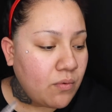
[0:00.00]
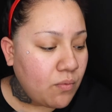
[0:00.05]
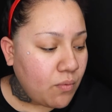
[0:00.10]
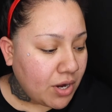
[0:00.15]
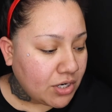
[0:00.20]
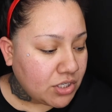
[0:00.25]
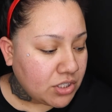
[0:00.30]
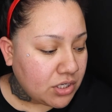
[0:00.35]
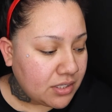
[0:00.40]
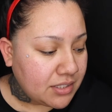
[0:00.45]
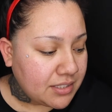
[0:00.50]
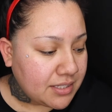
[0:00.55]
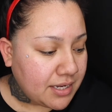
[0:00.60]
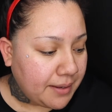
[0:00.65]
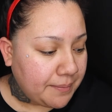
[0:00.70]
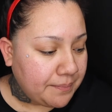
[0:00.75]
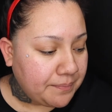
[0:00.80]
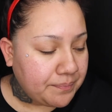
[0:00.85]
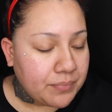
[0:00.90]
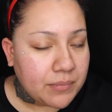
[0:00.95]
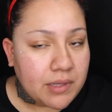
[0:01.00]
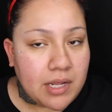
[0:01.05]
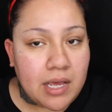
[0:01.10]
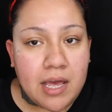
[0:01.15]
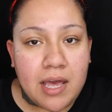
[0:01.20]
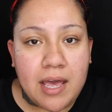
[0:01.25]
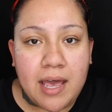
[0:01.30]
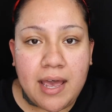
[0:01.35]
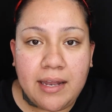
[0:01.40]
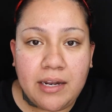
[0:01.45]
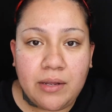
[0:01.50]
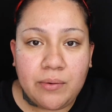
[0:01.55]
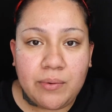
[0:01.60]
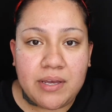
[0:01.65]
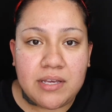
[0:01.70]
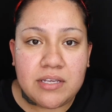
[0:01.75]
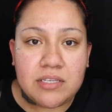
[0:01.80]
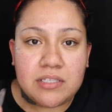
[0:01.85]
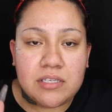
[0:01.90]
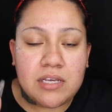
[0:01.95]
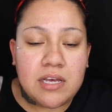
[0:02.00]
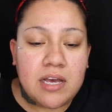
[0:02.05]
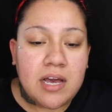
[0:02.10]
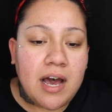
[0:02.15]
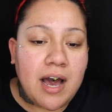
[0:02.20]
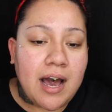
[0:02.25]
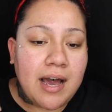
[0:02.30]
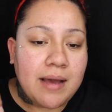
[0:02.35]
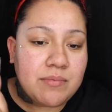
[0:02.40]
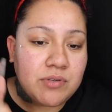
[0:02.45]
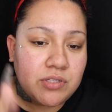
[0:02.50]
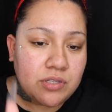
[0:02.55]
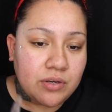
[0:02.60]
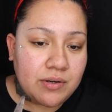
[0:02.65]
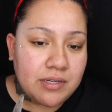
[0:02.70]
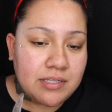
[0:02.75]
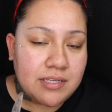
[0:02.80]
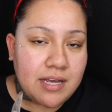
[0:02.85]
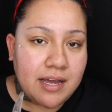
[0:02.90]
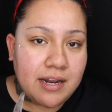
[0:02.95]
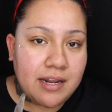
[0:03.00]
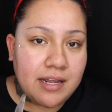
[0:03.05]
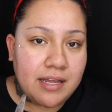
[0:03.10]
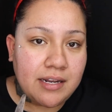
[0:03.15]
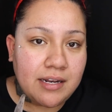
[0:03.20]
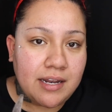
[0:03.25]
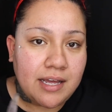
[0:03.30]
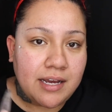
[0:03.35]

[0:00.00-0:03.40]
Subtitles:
Watch all the time. Anyways, I'm so excited.